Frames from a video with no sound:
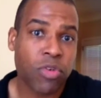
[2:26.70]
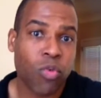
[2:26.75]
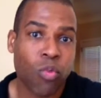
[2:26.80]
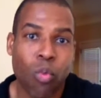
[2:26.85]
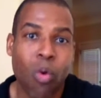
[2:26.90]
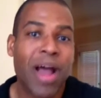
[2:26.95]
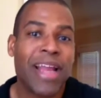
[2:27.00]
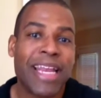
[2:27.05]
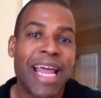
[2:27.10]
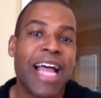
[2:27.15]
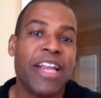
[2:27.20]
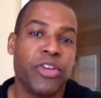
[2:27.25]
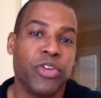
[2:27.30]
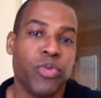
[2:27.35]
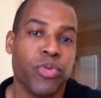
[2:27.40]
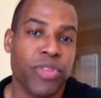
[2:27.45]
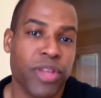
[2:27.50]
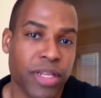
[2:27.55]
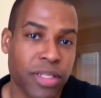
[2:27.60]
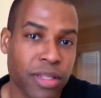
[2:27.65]
Why not do
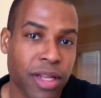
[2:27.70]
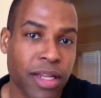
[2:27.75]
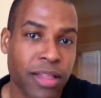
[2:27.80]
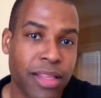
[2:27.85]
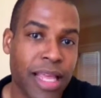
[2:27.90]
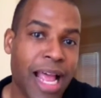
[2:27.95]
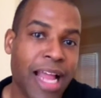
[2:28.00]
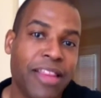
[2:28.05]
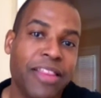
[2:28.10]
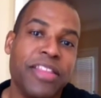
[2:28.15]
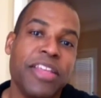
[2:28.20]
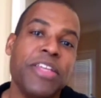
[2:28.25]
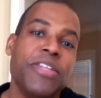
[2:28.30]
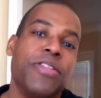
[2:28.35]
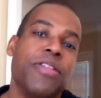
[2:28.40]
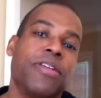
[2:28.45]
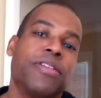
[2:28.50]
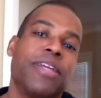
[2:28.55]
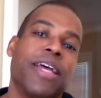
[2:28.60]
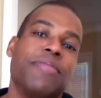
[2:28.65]
things like that? These
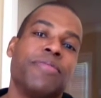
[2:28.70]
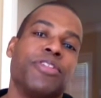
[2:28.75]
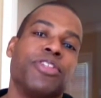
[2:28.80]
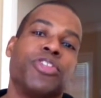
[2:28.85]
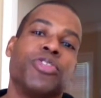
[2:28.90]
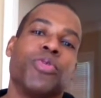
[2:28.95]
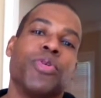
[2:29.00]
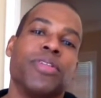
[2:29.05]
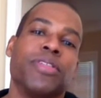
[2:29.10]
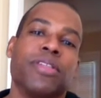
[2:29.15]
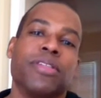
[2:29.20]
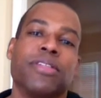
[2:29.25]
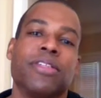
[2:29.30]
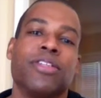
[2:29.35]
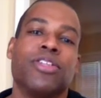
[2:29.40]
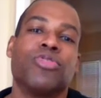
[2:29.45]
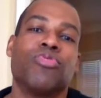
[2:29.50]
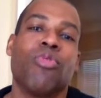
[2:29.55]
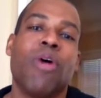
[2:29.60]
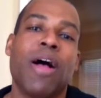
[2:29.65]
are the types of choices
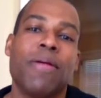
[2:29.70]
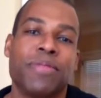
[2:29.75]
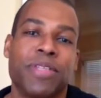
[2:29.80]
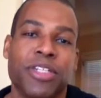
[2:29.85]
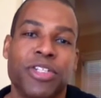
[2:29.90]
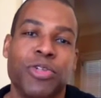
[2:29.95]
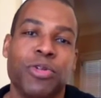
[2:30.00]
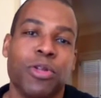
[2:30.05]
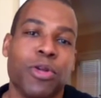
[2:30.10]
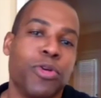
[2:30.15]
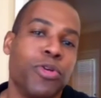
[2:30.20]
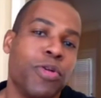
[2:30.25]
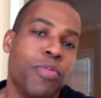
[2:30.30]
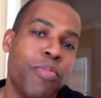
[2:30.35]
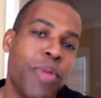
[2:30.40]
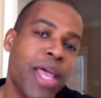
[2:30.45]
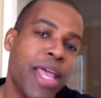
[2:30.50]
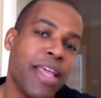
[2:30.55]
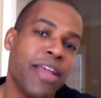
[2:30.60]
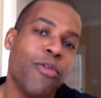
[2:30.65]
and swaps that you learn to
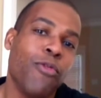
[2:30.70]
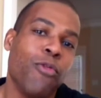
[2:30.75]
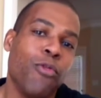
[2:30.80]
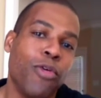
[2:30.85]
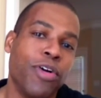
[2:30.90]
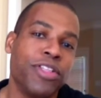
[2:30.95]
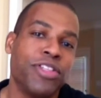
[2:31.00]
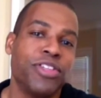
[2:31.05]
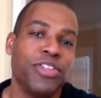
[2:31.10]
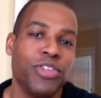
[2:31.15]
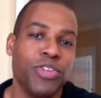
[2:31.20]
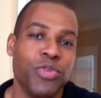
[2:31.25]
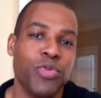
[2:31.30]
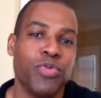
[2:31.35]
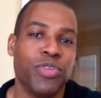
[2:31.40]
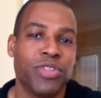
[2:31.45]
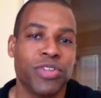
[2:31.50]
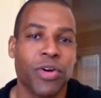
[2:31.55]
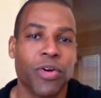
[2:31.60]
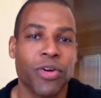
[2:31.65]
make once you
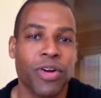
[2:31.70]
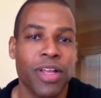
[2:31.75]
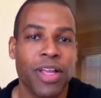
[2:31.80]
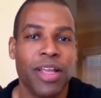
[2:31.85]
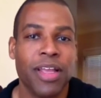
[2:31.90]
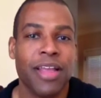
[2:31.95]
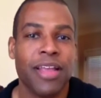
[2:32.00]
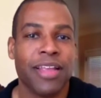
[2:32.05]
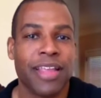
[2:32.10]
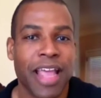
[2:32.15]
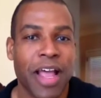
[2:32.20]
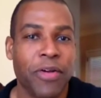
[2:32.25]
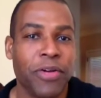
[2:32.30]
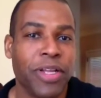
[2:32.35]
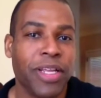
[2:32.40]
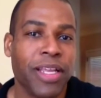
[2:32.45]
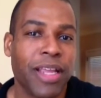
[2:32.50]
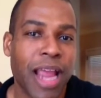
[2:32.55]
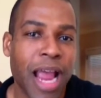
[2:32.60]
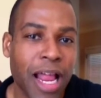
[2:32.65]
start
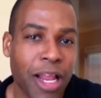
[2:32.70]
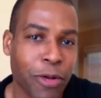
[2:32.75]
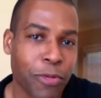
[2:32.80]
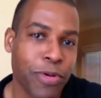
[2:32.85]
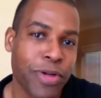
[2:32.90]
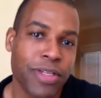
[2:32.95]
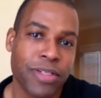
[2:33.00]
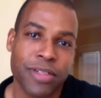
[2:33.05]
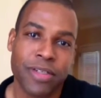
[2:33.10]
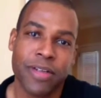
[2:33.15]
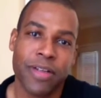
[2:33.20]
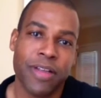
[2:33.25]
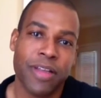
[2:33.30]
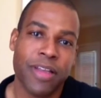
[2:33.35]
counting calories.